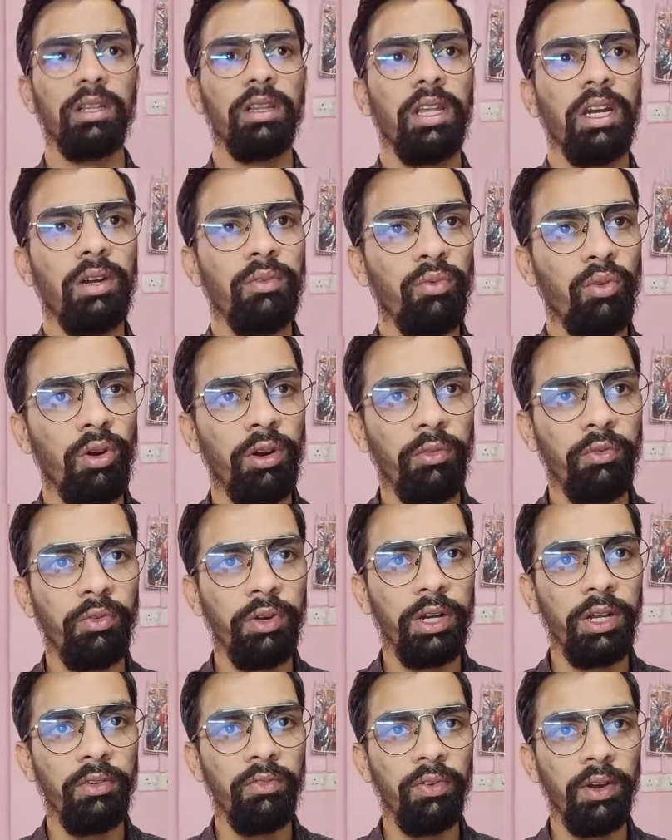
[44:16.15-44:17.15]
that font
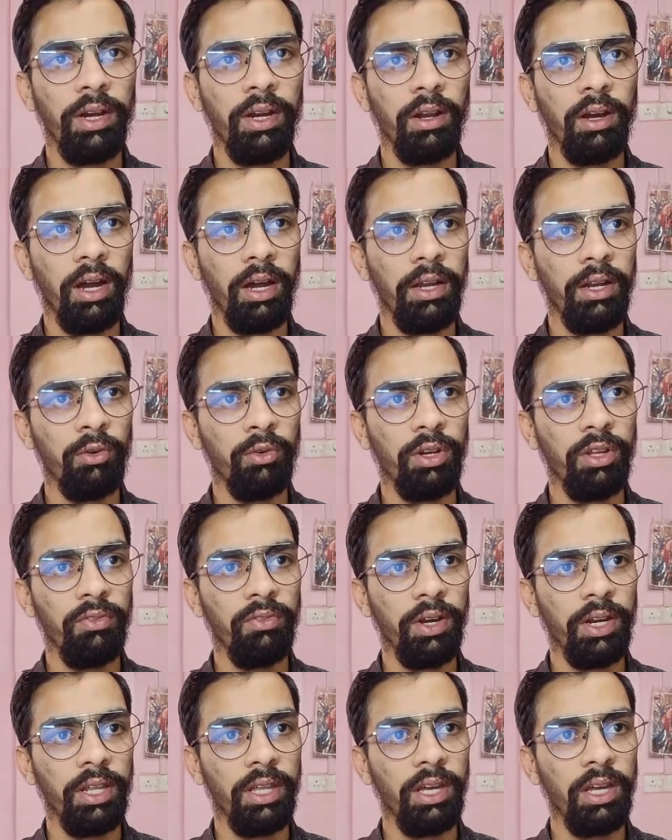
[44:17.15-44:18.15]
we define, I have
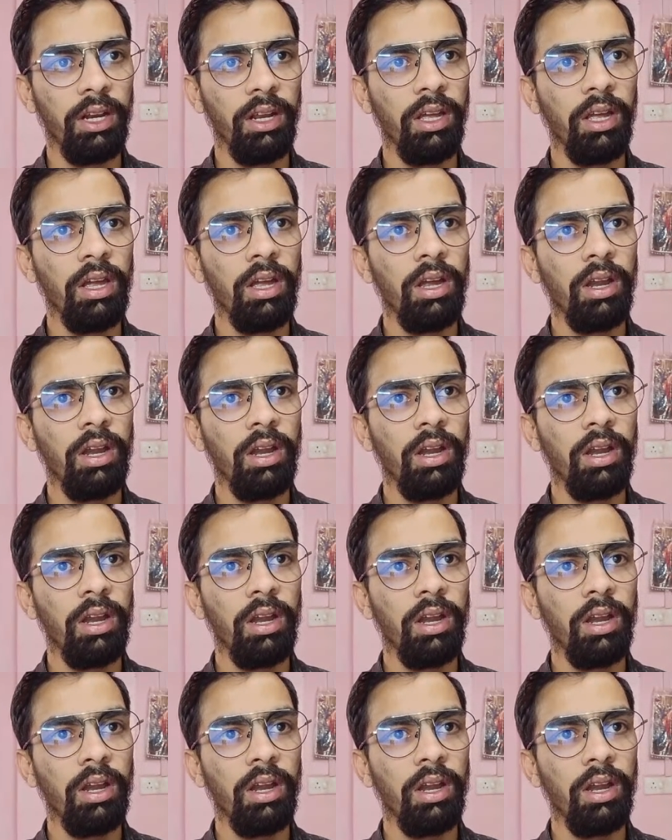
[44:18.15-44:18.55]
defined here.